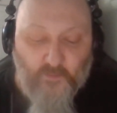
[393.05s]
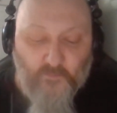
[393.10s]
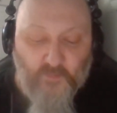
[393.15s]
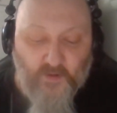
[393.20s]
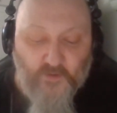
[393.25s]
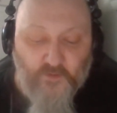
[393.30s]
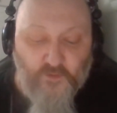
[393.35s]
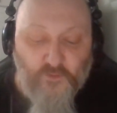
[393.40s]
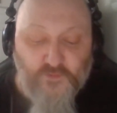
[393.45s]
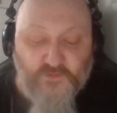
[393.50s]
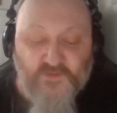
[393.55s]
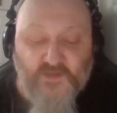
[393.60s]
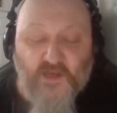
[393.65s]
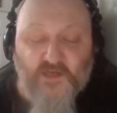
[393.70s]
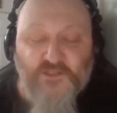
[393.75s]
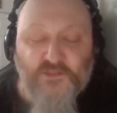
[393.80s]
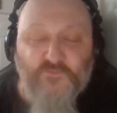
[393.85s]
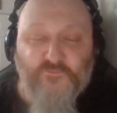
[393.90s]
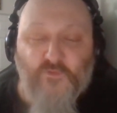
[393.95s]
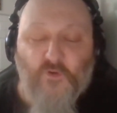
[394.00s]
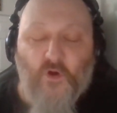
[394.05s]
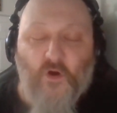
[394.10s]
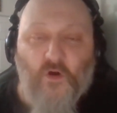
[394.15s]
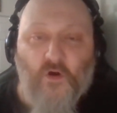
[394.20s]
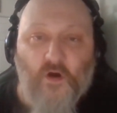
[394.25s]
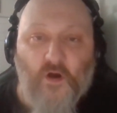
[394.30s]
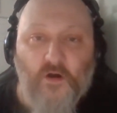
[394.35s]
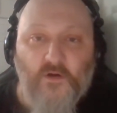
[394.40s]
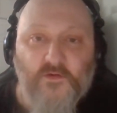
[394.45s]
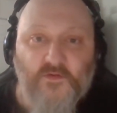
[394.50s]
A new section for
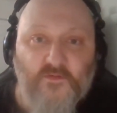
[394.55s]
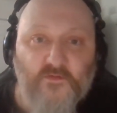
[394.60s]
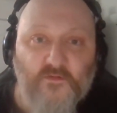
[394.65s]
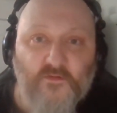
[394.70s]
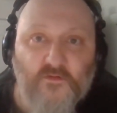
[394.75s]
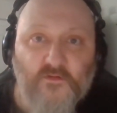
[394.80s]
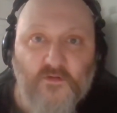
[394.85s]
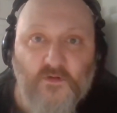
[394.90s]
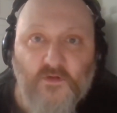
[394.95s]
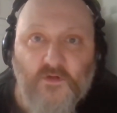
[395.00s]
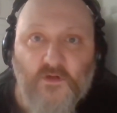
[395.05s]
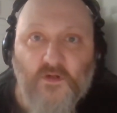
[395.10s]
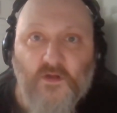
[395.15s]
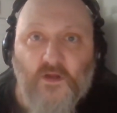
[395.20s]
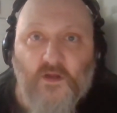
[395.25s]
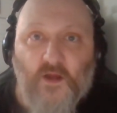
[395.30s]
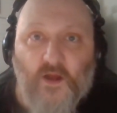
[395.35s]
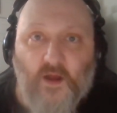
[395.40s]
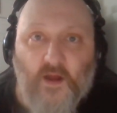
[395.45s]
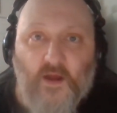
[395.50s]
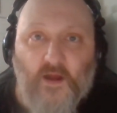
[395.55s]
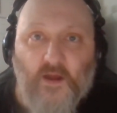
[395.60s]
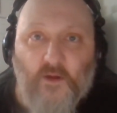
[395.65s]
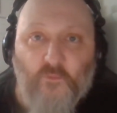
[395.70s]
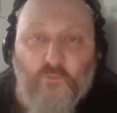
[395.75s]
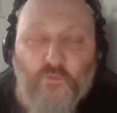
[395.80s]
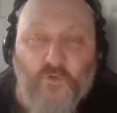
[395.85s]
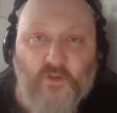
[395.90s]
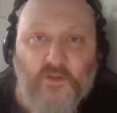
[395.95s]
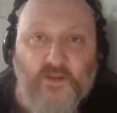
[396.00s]
art,
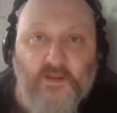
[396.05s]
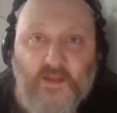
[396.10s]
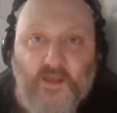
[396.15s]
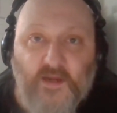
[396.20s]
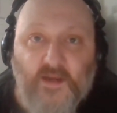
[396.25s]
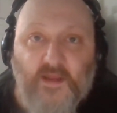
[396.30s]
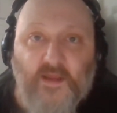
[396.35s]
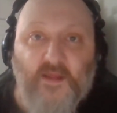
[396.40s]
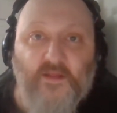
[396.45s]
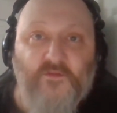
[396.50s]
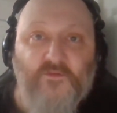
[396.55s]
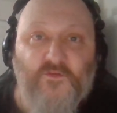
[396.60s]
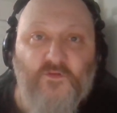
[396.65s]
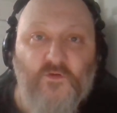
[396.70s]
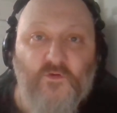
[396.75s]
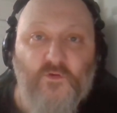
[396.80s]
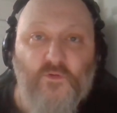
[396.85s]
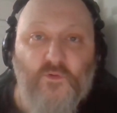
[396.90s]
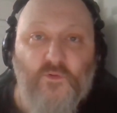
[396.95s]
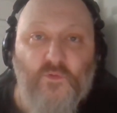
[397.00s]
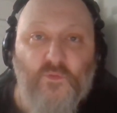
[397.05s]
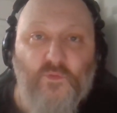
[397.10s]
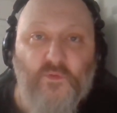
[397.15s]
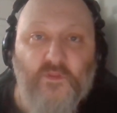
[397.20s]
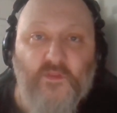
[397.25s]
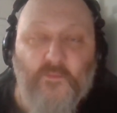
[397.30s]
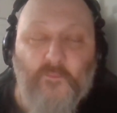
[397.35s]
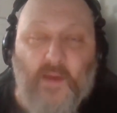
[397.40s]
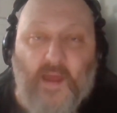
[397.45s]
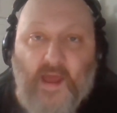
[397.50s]
really getting into
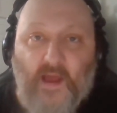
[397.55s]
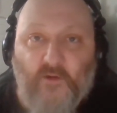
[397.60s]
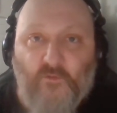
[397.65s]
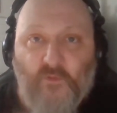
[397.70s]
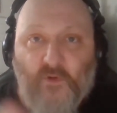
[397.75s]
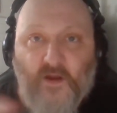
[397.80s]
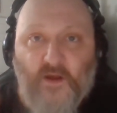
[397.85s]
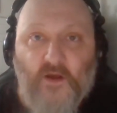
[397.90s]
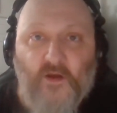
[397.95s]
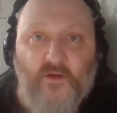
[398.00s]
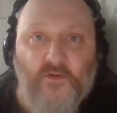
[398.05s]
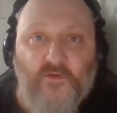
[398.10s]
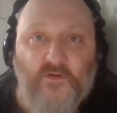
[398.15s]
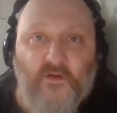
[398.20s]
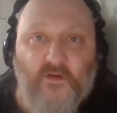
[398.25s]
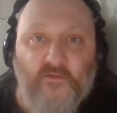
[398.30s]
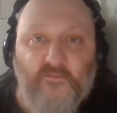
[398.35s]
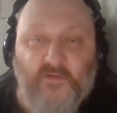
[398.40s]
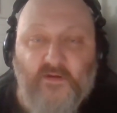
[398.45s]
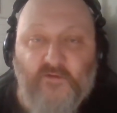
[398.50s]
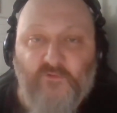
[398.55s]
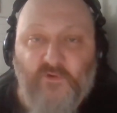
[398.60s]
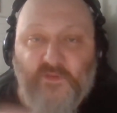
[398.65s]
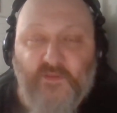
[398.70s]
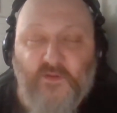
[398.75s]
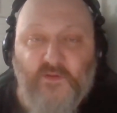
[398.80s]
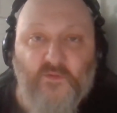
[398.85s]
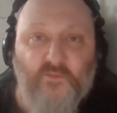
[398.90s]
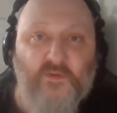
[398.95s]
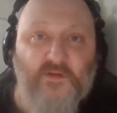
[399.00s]
the background of
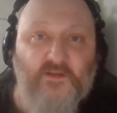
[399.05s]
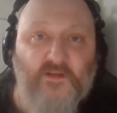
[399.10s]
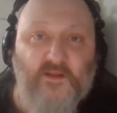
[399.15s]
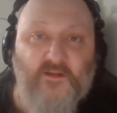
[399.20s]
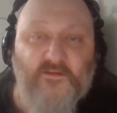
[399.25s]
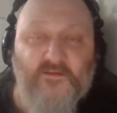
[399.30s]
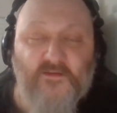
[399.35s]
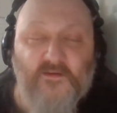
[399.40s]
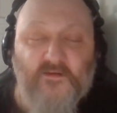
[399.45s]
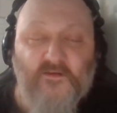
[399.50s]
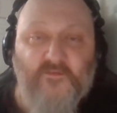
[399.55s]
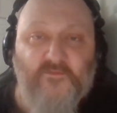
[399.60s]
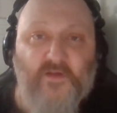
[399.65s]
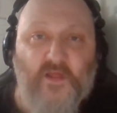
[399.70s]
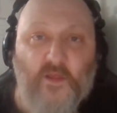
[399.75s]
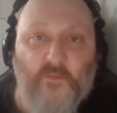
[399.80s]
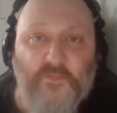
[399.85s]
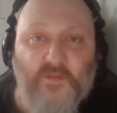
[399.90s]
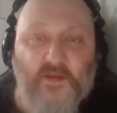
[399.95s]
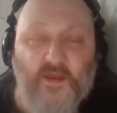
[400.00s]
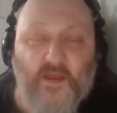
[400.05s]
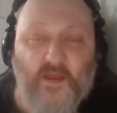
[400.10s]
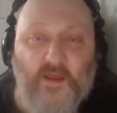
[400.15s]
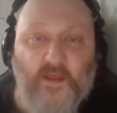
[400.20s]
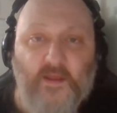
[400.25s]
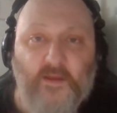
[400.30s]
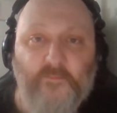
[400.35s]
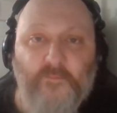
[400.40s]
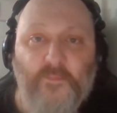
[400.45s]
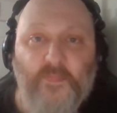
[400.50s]
everything that we did to develop the
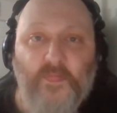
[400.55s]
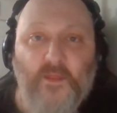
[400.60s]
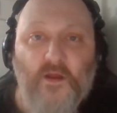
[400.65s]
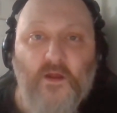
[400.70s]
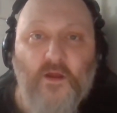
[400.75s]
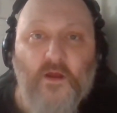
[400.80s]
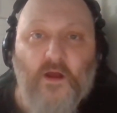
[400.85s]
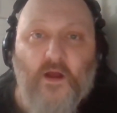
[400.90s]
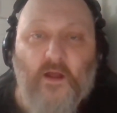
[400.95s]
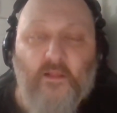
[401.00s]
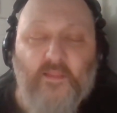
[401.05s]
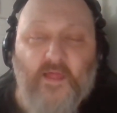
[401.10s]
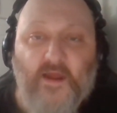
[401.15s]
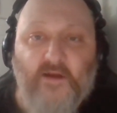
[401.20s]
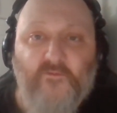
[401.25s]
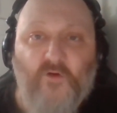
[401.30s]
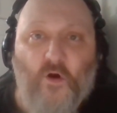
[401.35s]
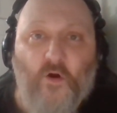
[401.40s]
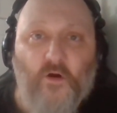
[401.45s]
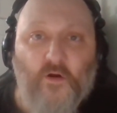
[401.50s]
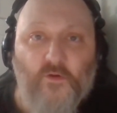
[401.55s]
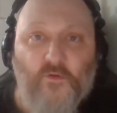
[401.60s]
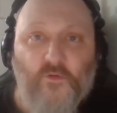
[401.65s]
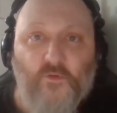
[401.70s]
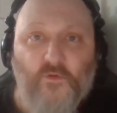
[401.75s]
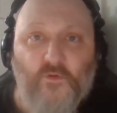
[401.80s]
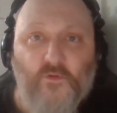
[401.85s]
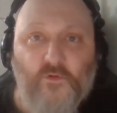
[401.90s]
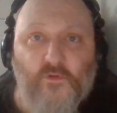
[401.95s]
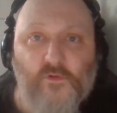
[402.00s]
game. A lot of
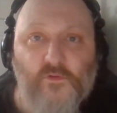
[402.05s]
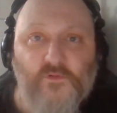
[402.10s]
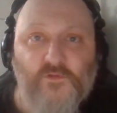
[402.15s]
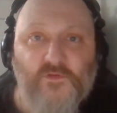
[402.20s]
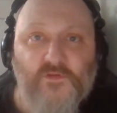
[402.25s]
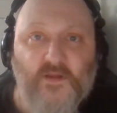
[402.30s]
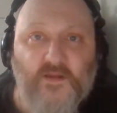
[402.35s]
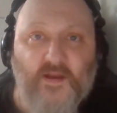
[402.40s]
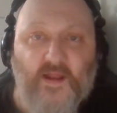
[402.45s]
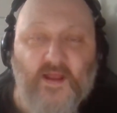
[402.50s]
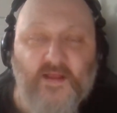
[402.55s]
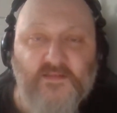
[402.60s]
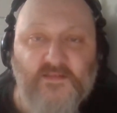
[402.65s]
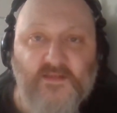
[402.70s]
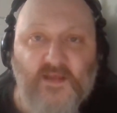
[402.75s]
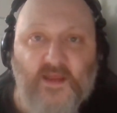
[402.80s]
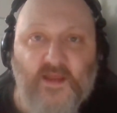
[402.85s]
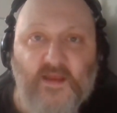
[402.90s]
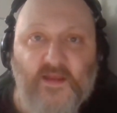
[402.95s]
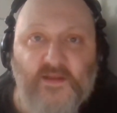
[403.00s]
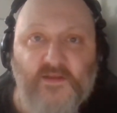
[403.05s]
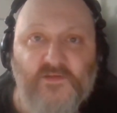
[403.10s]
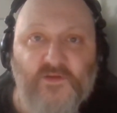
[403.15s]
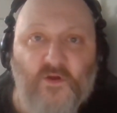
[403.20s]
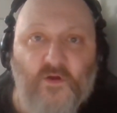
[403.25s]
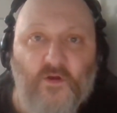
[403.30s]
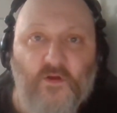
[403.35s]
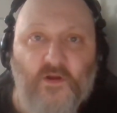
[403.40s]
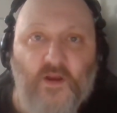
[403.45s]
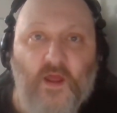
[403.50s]
articles and essays
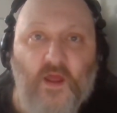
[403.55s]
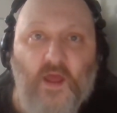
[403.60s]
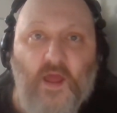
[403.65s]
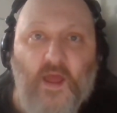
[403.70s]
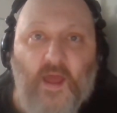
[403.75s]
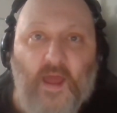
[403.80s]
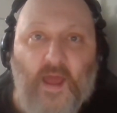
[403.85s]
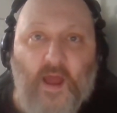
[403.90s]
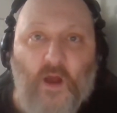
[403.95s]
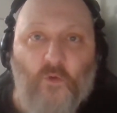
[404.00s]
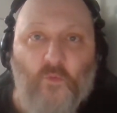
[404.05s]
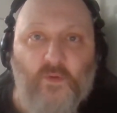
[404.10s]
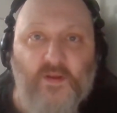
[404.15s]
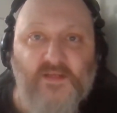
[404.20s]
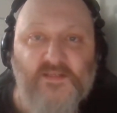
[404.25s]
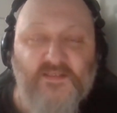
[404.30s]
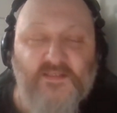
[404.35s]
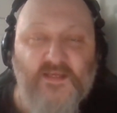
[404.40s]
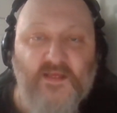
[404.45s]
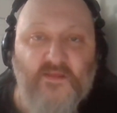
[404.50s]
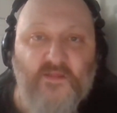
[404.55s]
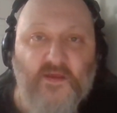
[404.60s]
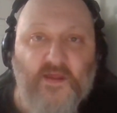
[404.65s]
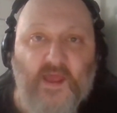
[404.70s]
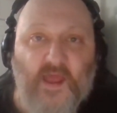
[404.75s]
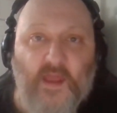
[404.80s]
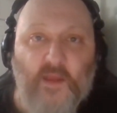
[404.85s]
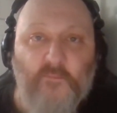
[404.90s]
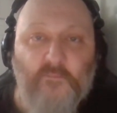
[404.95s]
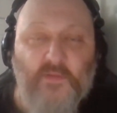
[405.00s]
on how we see the
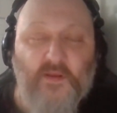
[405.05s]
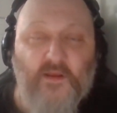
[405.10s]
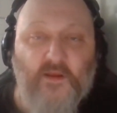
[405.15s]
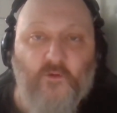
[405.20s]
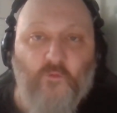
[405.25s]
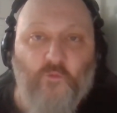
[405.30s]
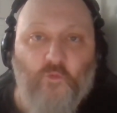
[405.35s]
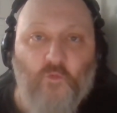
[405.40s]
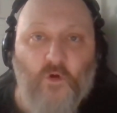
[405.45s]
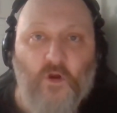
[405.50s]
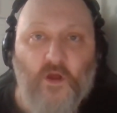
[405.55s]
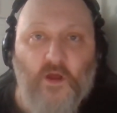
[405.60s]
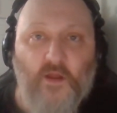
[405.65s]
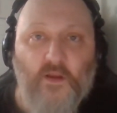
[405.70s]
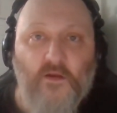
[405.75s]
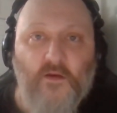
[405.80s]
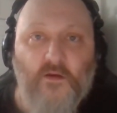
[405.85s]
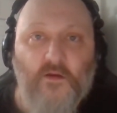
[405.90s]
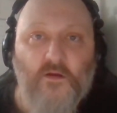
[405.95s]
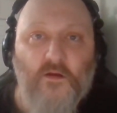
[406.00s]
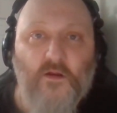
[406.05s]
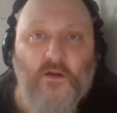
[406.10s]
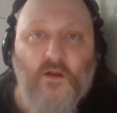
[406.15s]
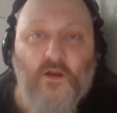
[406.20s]
game being run